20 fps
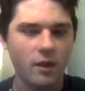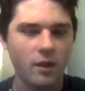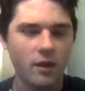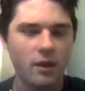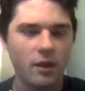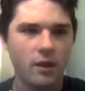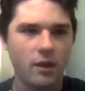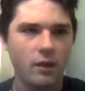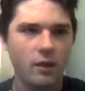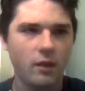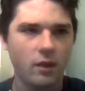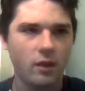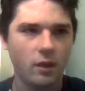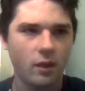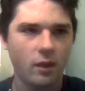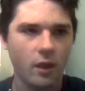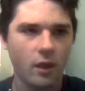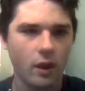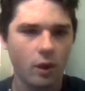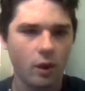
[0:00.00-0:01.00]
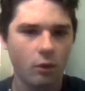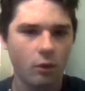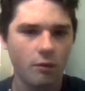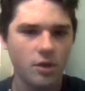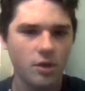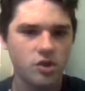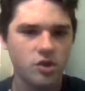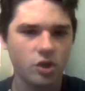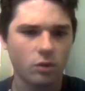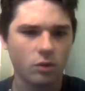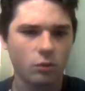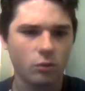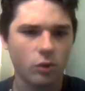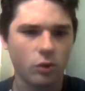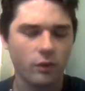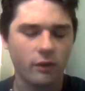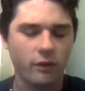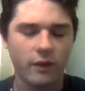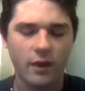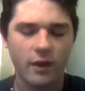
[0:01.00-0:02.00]
in the OHL more
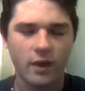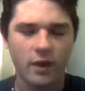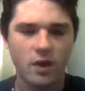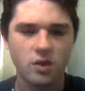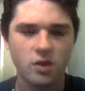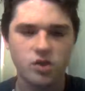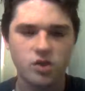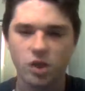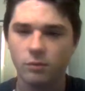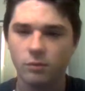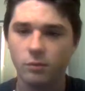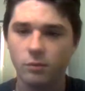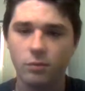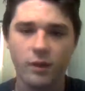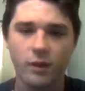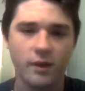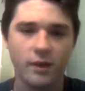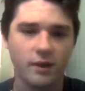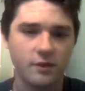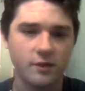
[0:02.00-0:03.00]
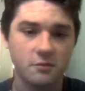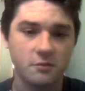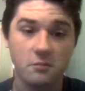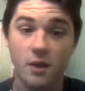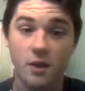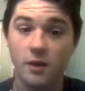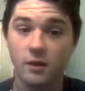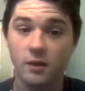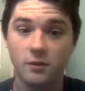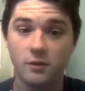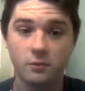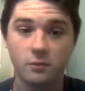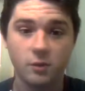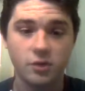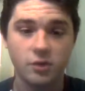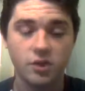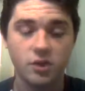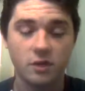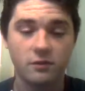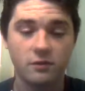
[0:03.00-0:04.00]
than the AHL, but playing against men is
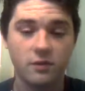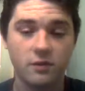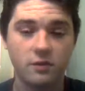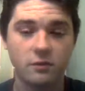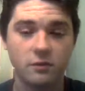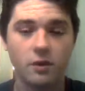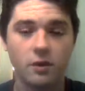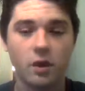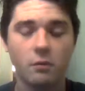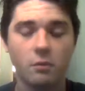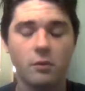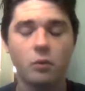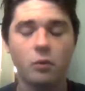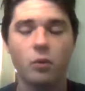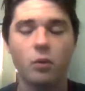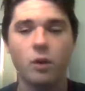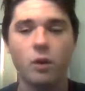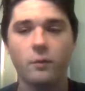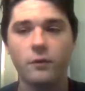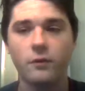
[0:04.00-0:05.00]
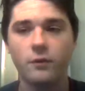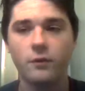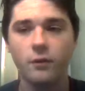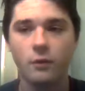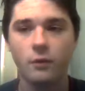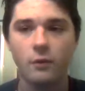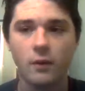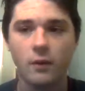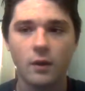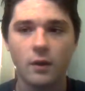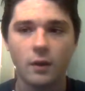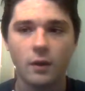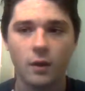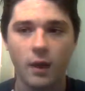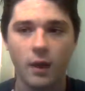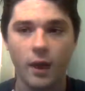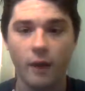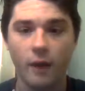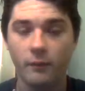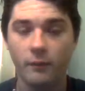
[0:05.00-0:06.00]
what Jay Feaster and company wanted to do.
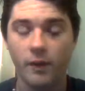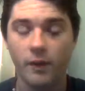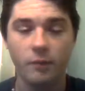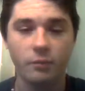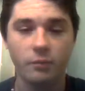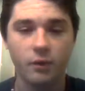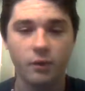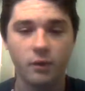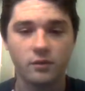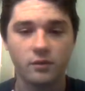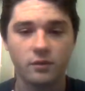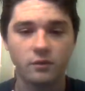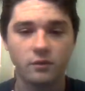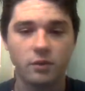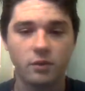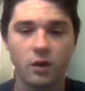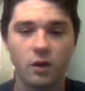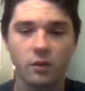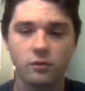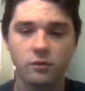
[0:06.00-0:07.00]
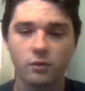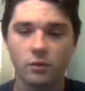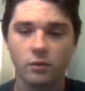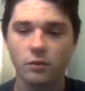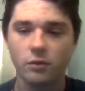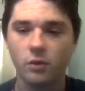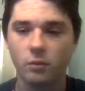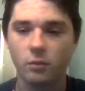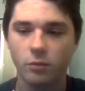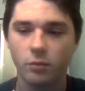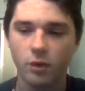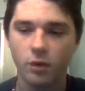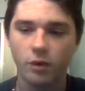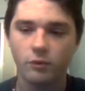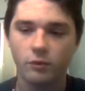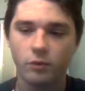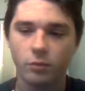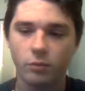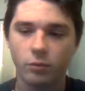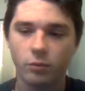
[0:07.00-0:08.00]
Now Burke's in charge, so Burke
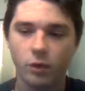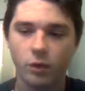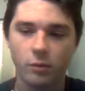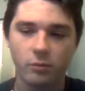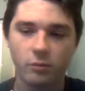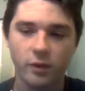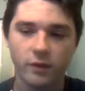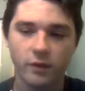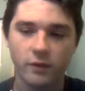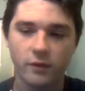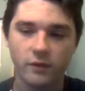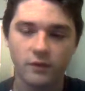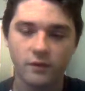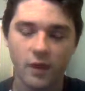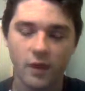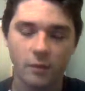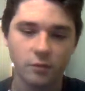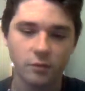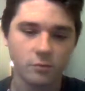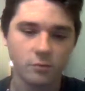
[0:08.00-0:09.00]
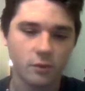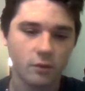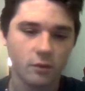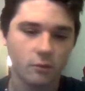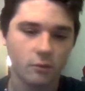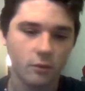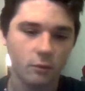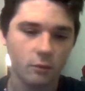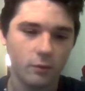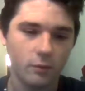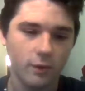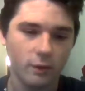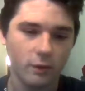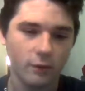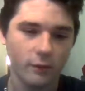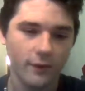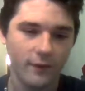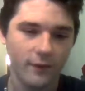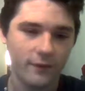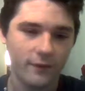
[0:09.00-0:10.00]
is no problem bucking the establishment. We know
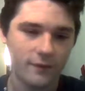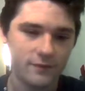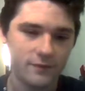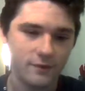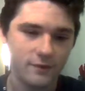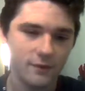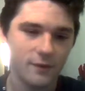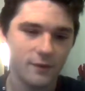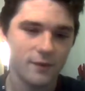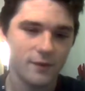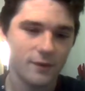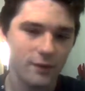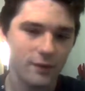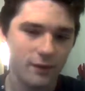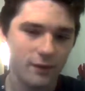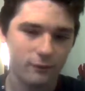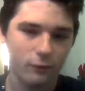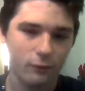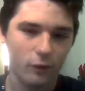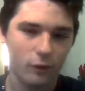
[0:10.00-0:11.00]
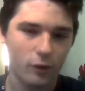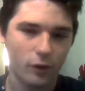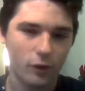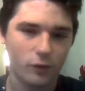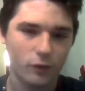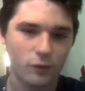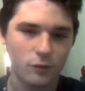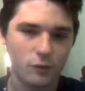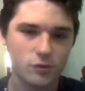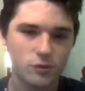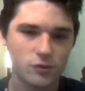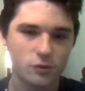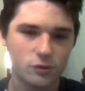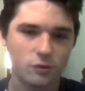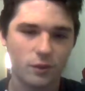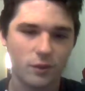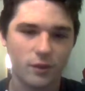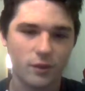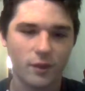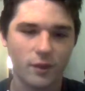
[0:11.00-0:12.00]
that. That's a foregone conclusion
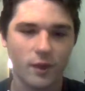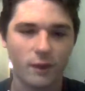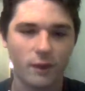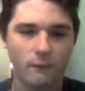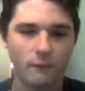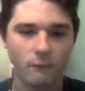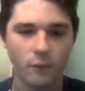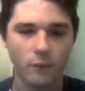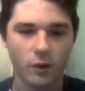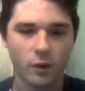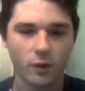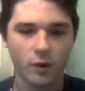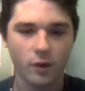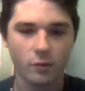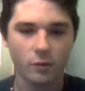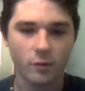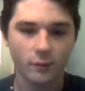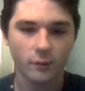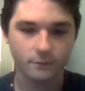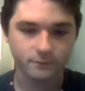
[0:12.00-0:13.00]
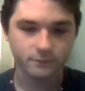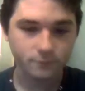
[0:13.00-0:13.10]
with Berkey, but.